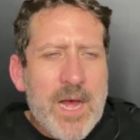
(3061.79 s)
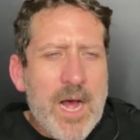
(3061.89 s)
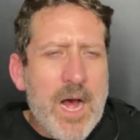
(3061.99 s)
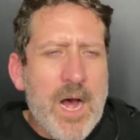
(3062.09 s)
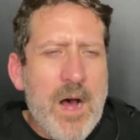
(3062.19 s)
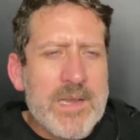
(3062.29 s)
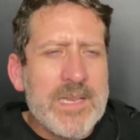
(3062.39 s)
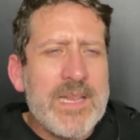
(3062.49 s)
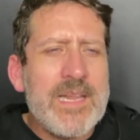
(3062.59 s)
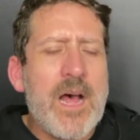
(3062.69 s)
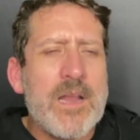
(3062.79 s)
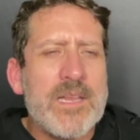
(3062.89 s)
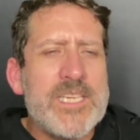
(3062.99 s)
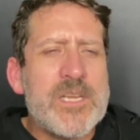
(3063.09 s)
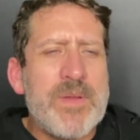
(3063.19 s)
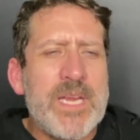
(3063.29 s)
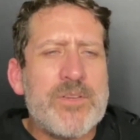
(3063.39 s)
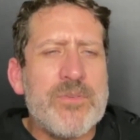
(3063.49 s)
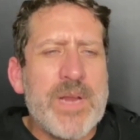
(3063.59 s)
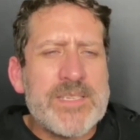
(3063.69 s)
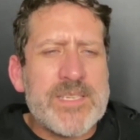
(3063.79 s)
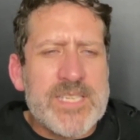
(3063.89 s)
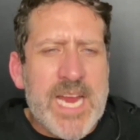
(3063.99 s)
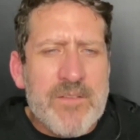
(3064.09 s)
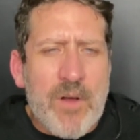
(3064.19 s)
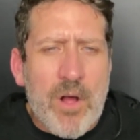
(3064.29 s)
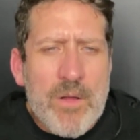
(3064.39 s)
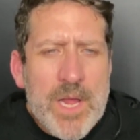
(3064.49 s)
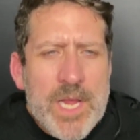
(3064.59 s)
On Lisa being too nice to Sandoval.